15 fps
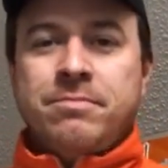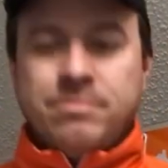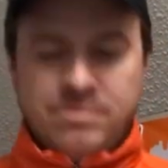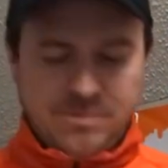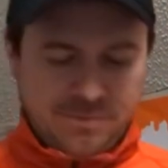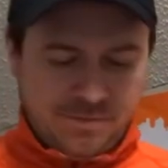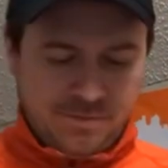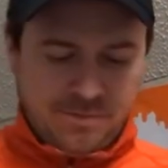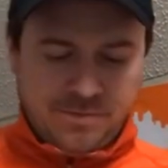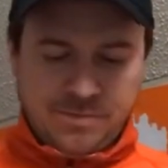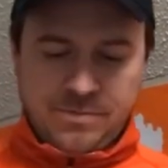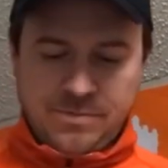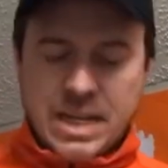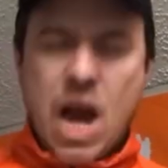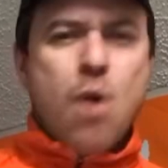Ohio
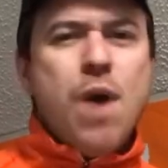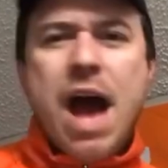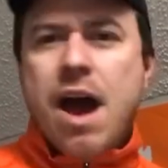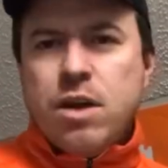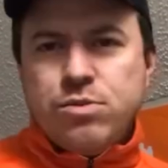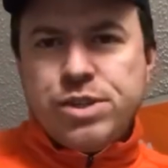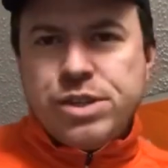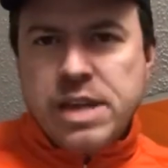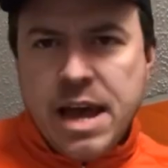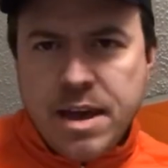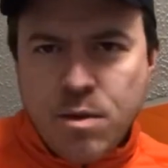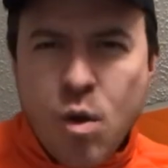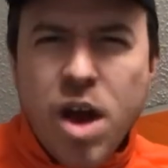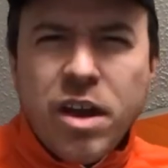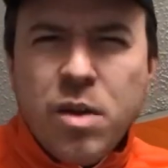State, what can we say
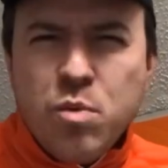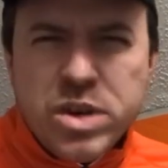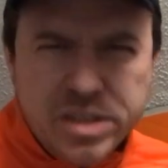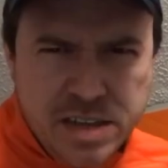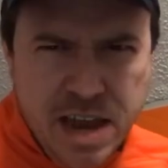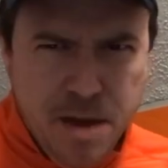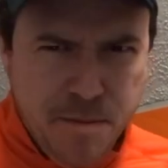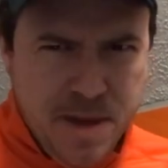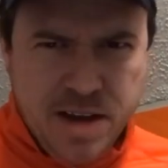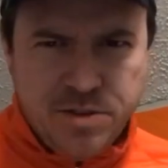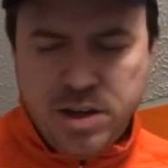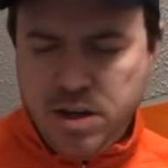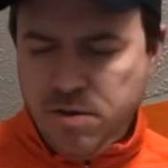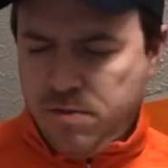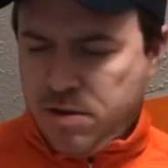about you?
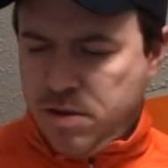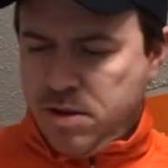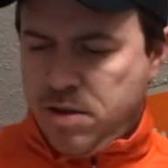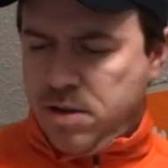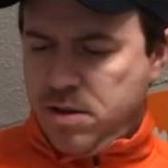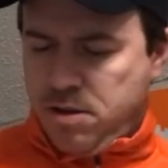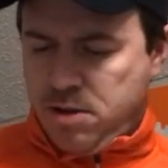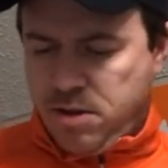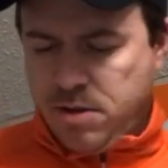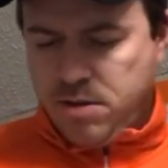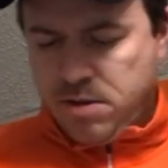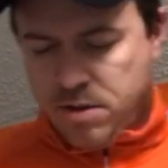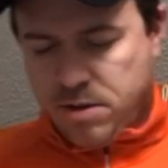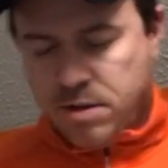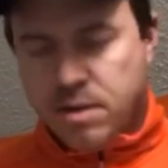You
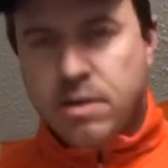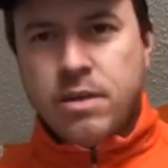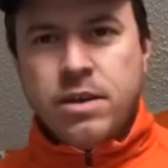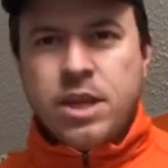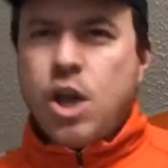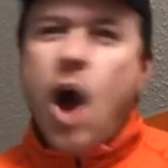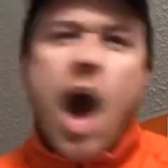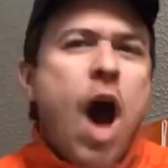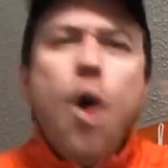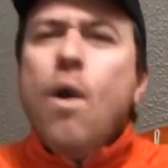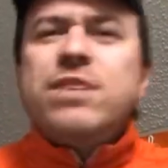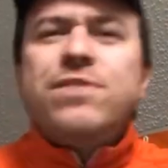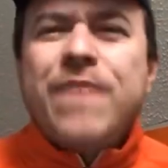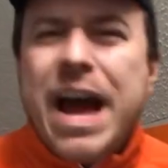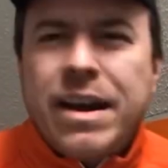always find a way to
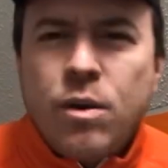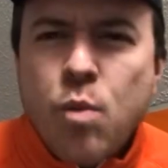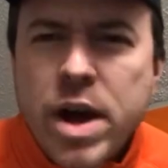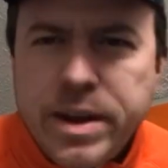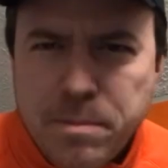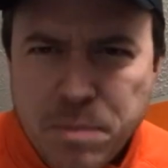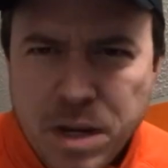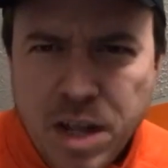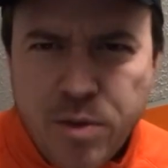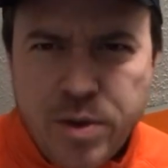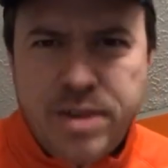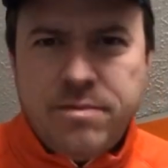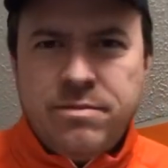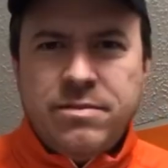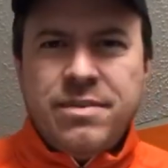blow it.
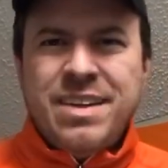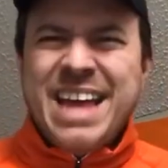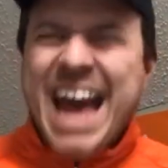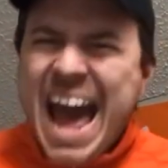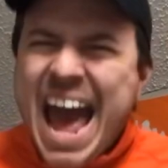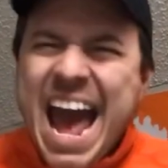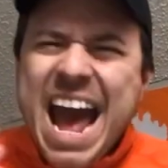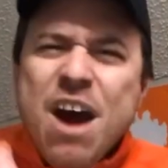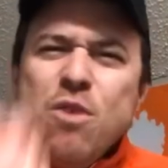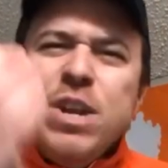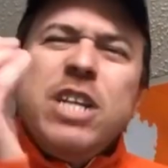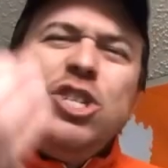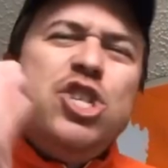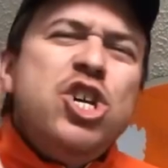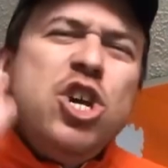How did you
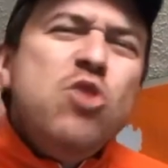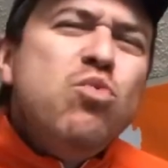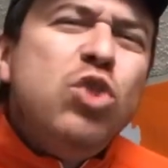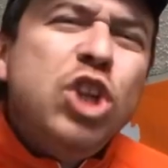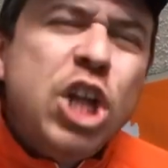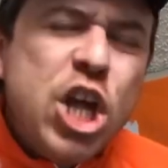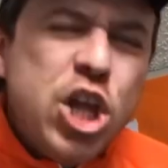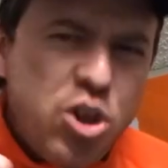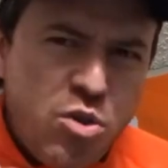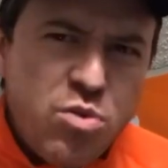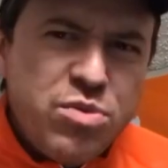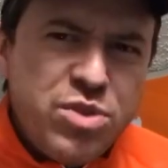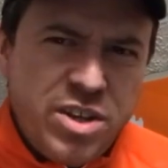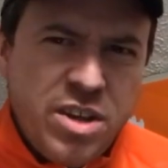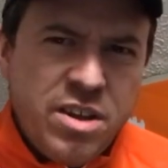lose
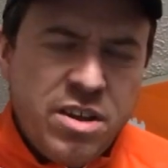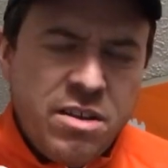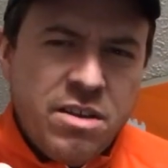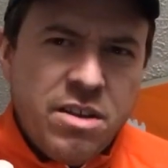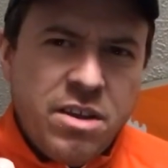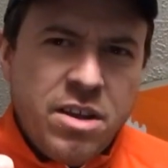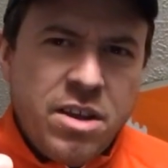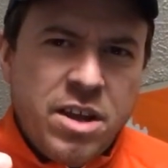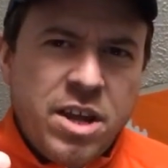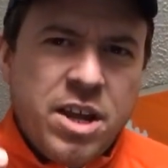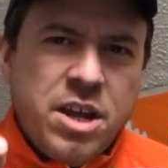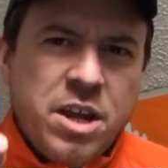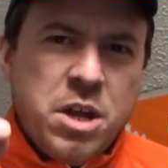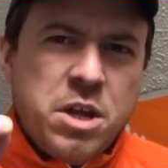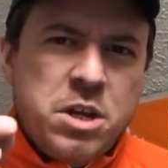to
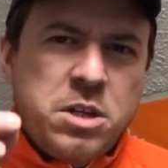Purdue?